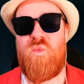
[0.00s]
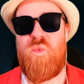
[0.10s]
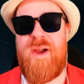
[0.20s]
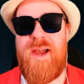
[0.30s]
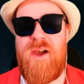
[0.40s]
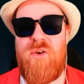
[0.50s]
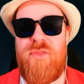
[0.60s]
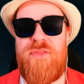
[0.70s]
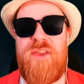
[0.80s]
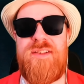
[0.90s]

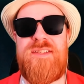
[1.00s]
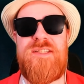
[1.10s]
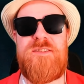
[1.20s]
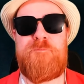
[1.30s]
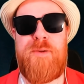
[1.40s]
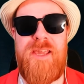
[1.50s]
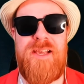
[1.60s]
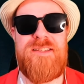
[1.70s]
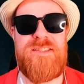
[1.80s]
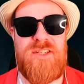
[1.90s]
Wow, this is peak
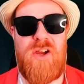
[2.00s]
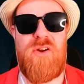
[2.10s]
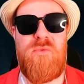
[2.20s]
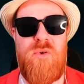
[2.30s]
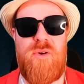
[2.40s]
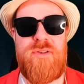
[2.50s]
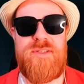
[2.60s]
Star Wars.